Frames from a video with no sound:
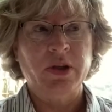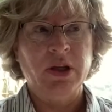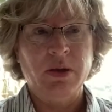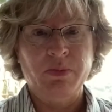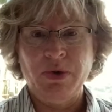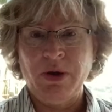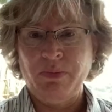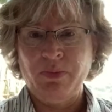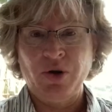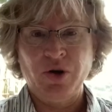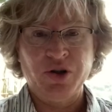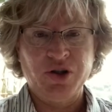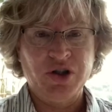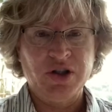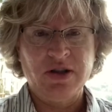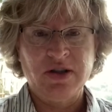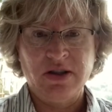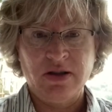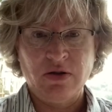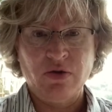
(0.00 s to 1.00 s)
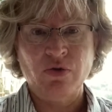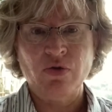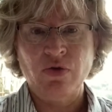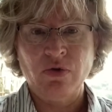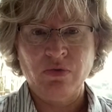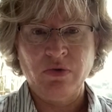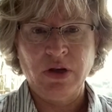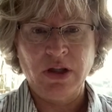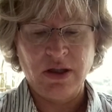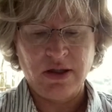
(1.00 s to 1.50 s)
be purchased through the
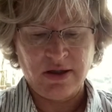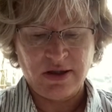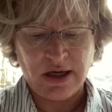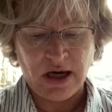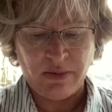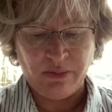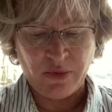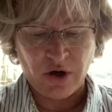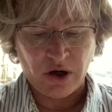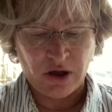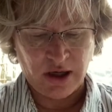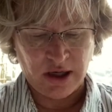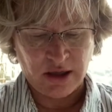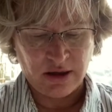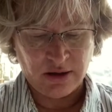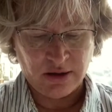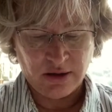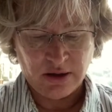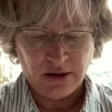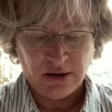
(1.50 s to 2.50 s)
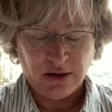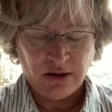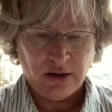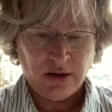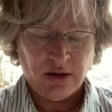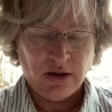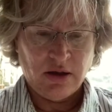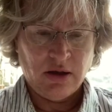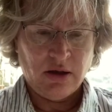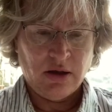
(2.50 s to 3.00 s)
real estate market.
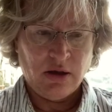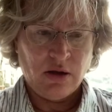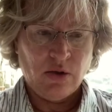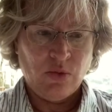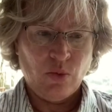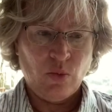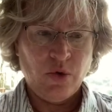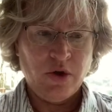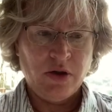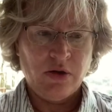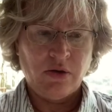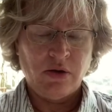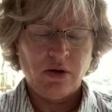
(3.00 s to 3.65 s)
With